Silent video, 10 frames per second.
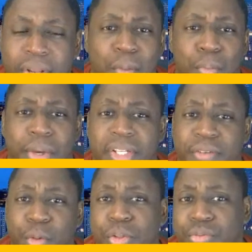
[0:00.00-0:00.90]
Because if you
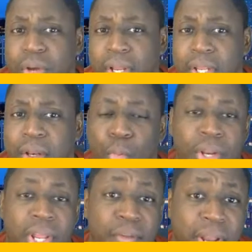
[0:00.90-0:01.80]
were struggling when
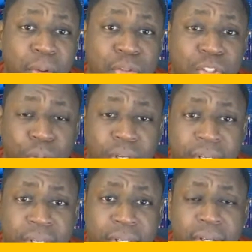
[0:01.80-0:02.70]
everybody was doing
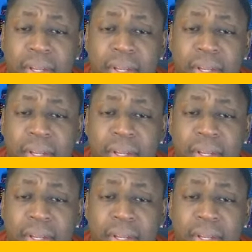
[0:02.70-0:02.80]
good,